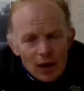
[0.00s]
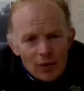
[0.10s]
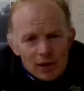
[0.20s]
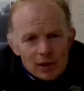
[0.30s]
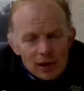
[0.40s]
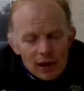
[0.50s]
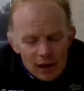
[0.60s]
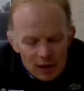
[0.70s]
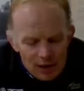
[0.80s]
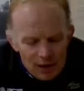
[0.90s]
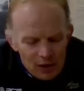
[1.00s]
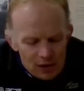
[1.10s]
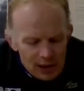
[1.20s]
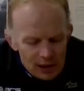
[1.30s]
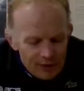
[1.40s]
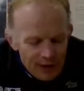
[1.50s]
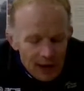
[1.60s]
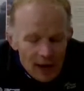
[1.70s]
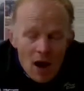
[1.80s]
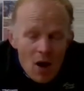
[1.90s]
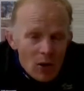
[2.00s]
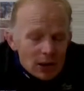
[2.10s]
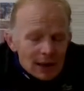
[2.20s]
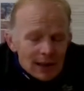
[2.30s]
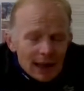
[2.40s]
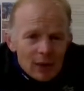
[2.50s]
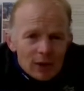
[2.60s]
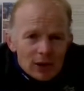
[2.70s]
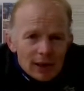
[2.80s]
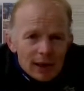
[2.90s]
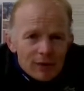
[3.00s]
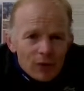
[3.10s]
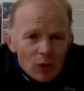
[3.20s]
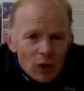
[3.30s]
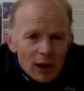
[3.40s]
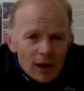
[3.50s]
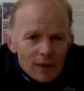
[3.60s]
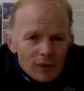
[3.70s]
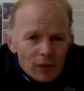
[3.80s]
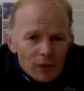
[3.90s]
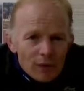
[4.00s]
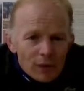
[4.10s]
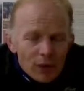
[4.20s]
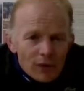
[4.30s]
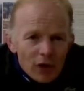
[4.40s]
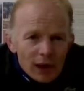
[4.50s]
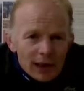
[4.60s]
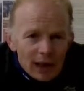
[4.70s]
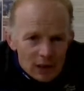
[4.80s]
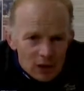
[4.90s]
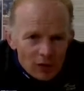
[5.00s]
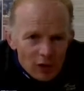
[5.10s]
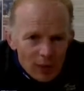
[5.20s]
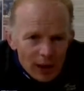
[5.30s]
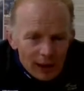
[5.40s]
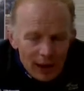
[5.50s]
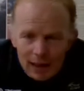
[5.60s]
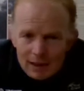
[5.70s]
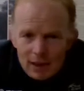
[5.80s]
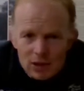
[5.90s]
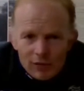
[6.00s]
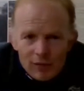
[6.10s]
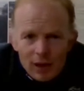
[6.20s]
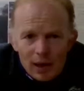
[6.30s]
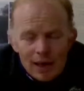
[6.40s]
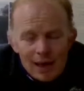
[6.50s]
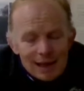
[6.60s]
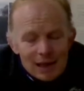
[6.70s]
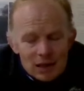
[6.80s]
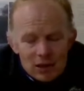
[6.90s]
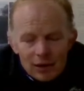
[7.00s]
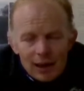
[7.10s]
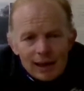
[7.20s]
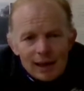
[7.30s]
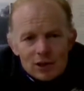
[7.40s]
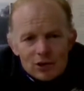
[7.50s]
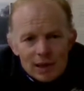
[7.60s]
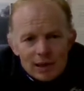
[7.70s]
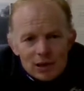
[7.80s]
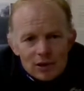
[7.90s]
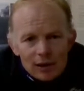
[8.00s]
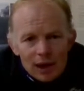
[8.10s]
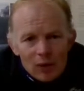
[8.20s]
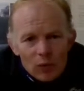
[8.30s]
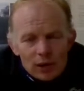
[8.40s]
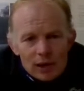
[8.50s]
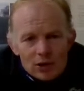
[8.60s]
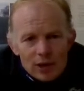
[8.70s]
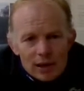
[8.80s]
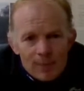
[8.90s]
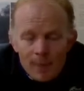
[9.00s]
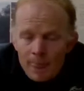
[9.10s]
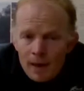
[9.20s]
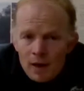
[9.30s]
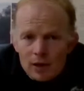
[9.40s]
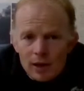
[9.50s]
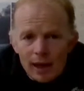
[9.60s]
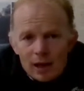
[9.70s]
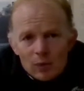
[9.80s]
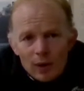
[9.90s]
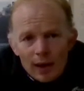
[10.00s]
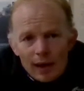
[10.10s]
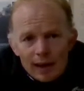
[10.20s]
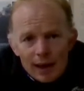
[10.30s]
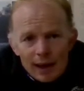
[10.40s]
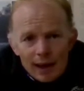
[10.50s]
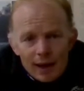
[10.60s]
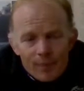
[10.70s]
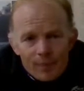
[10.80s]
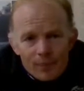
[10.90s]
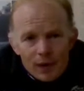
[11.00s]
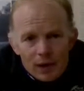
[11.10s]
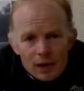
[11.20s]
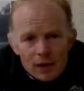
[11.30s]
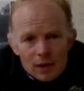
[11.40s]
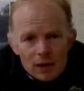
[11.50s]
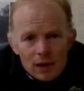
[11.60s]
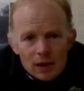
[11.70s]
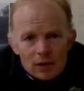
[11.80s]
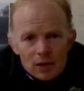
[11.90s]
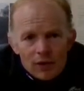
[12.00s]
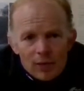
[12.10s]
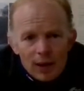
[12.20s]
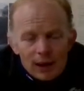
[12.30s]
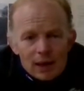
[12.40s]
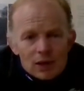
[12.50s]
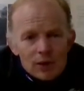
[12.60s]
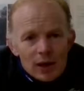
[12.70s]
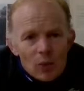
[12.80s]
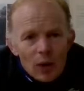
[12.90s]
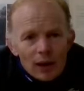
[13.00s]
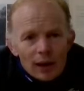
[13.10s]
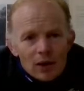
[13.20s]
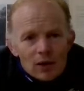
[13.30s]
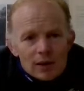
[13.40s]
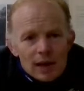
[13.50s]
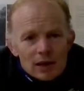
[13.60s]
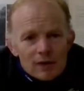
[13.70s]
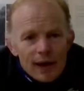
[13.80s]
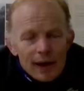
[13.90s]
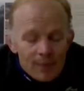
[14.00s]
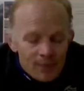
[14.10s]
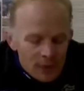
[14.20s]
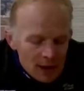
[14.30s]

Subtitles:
region there, the Constantia Valley, which is exactly what you need for a variety like Sauvignon Blanc. Like I said, Sauvignon Blanc is not like heat stress, it's not like water stress. So that is why the Sauvignon Blanc does really well in the Constantia Valley.